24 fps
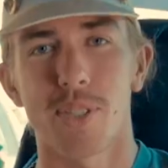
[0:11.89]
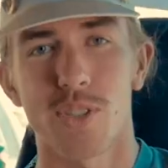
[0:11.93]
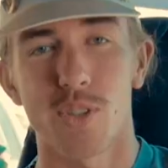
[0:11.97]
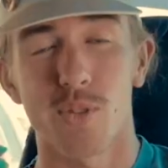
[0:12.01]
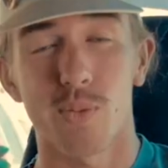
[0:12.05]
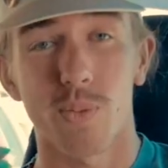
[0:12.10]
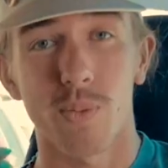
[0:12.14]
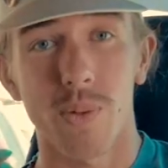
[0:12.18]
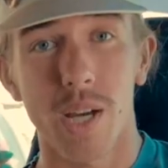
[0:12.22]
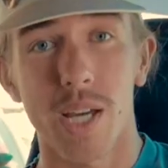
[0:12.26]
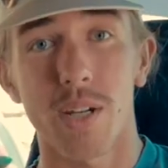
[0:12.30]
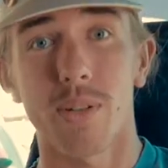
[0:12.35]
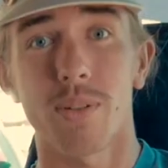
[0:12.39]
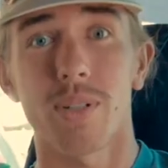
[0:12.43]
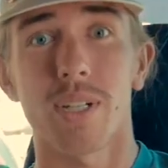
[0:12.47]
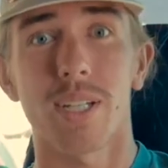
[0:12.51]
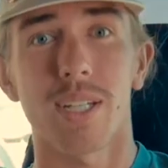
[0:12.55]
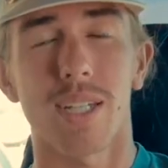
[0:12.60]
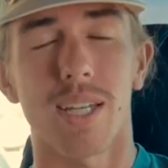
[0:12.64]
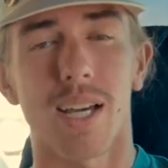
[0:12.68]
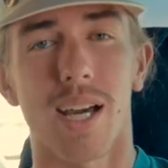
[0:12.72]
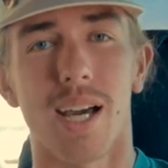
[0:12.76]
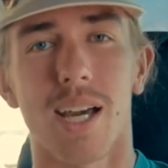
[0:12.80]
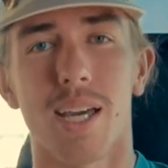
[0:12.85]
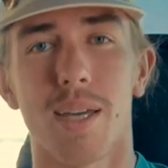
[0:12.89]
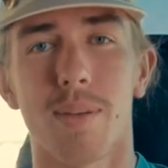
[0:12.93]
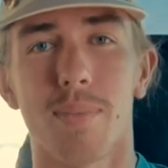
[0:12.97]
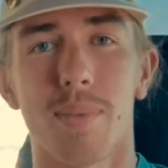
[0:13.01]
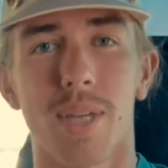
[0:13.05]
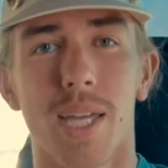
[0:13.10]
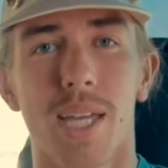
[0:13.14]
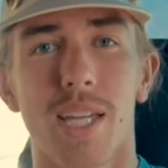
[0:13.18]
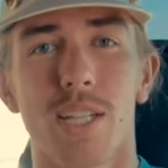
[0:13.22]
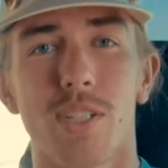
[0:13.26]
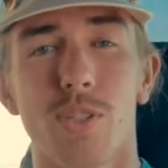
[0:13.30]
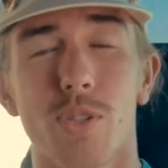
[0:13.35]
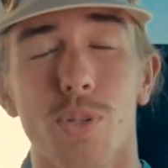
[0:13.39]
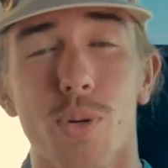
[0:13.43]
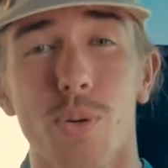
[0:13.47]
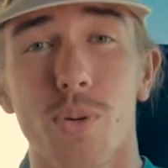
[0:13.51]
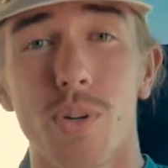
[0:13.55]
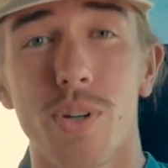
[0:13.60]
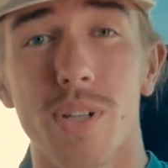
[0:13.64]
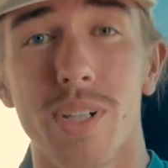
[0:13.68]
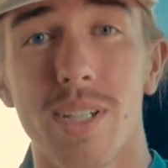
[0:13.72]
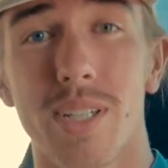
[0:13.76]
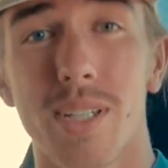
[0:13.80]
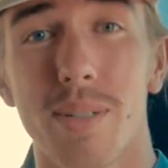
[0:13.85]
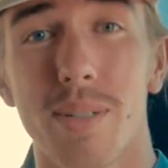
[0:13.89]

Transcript: is Rhetoric. I am a touring